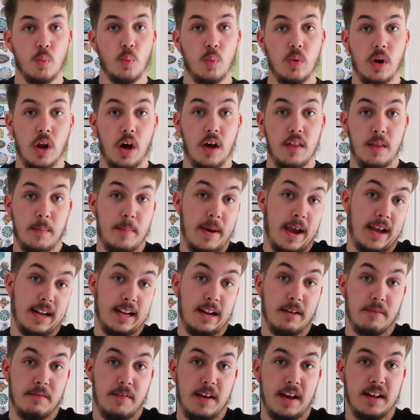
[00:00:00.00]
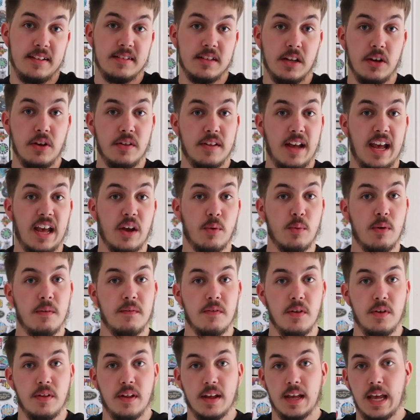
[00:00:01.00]
like the picnic things that you take with
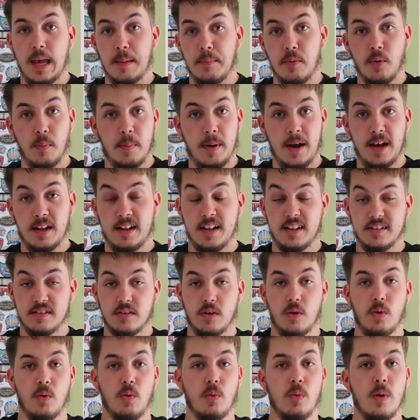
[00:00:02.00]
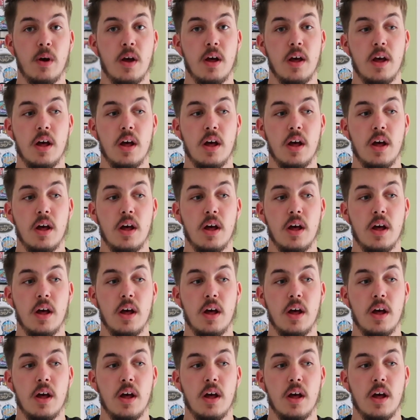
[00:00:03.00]
you to keep your picnics cool.